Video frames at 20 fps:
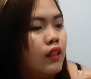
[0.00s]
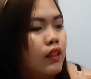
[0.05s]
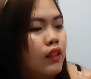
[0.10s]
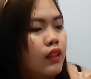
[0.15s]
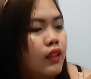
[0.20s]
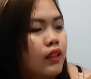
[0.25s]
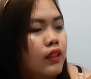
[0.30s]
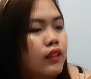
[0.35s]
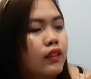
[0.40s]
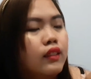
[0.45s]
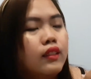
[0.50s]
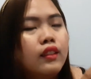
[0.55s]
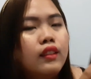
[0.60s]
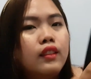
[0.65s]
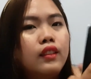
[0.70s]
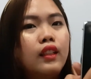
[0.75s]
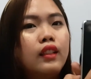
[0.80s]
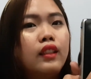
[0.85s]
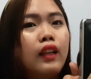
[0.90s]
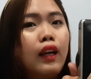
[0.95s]
and
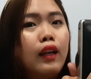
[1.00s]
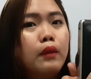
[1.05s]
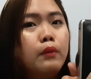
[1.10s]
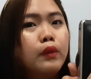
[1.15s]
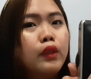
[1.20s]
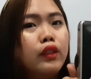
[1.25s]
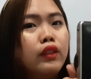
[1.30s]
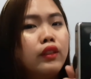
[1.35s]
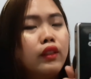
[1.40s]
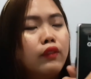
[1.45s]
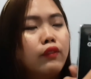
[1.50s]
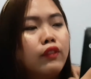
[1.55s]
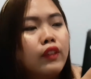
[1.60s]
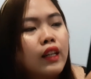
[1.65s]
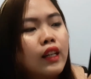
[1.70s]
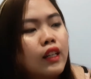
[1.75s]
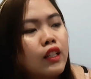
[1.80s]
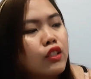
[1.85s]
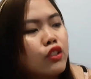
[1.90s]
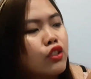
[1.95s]
the timer, the
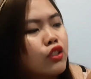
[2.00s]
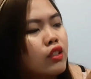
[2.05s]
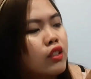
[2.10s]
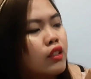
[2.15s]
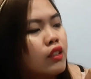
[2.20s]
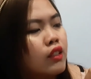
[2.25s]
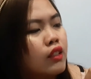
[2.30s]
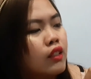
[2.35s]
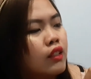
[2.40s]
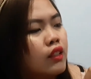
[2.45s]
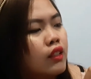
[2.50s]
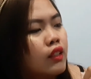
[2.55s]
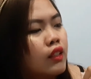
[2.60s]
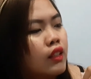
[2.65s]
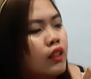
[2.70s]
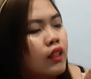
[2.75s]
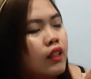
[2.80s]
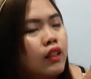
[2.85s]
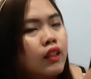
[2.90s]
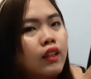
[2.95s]
flash,
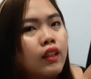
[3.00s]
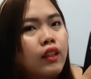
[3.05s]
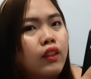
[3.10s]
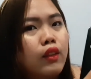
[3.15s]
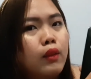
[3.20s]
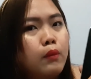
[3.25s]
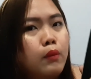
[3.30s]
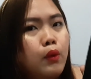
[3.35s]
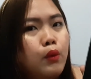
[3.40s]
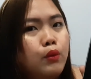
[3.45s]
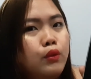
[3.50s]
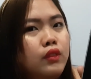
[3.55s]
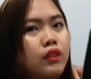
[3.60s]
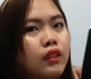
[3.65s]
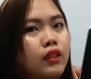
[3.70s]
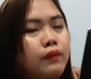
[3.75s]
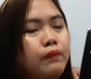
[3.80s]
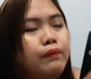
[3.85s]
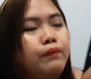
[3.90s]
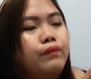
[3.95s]
and the mode.
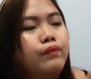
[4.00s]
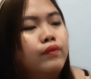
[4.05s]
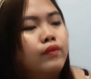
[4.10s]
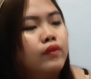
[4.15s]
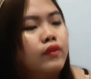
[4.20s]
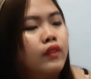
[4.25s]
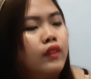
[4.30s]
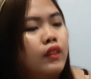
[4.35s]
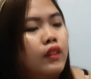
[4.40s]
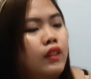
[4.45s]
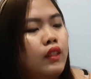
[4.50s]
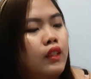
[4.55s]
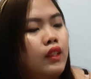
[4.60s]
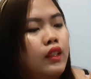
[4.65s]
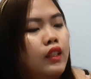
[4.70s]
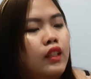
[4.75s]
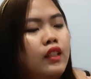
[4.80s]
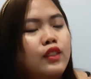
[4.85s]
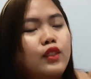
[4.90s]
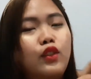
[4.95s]

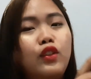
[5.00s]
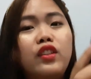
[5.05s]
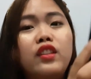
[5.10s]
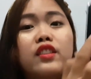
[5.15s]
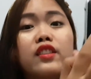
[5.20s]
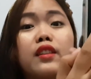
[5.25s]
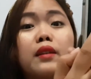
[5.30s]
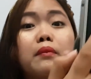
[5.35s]
So it's the